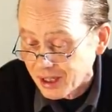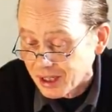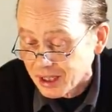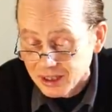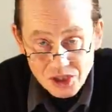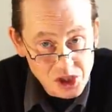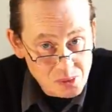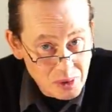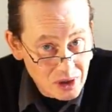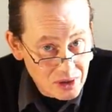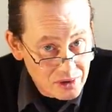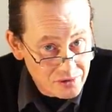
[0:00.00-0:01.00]
in the
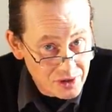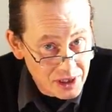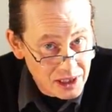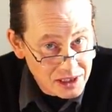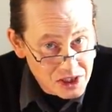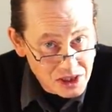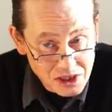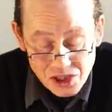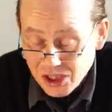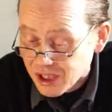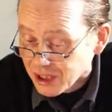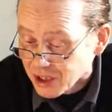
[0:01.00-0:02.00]
spirit of the
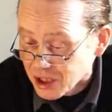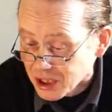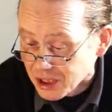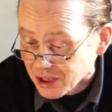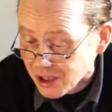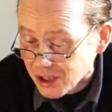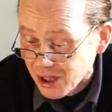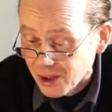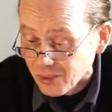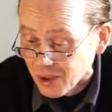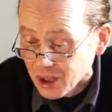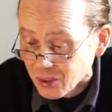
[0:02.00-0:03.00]
1960s
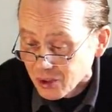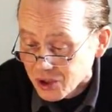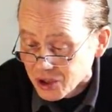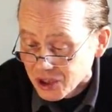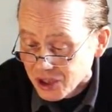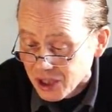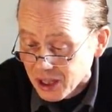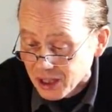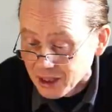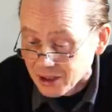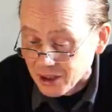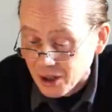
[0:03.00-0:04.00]
when it was
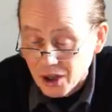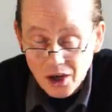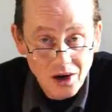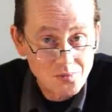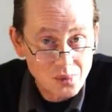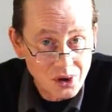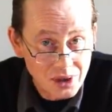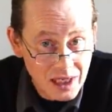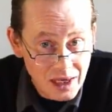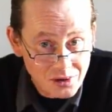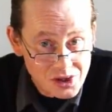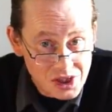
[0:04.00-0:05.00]
designed, of
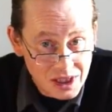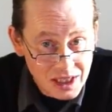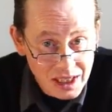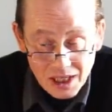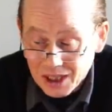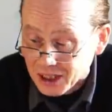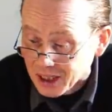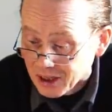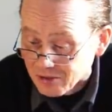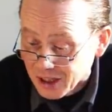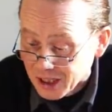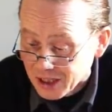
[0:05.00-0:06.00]
pronouncing it and
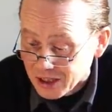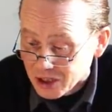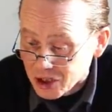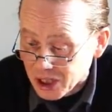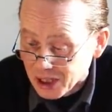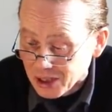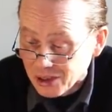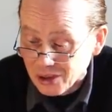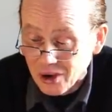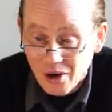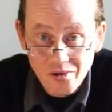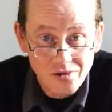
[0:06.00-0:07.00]
giving it the title
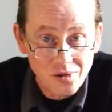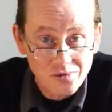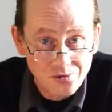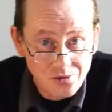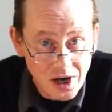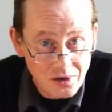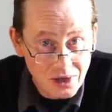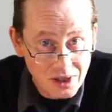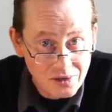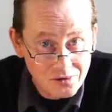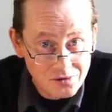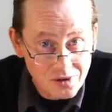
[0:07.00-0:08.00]
of very,
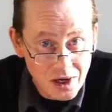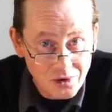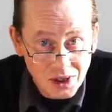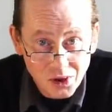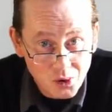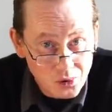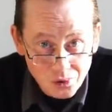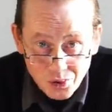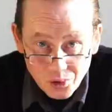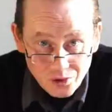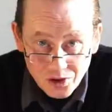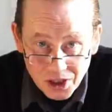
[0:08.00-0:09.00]
very
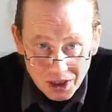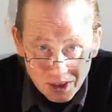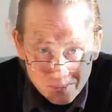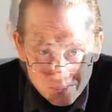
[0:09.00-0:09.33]
groovy.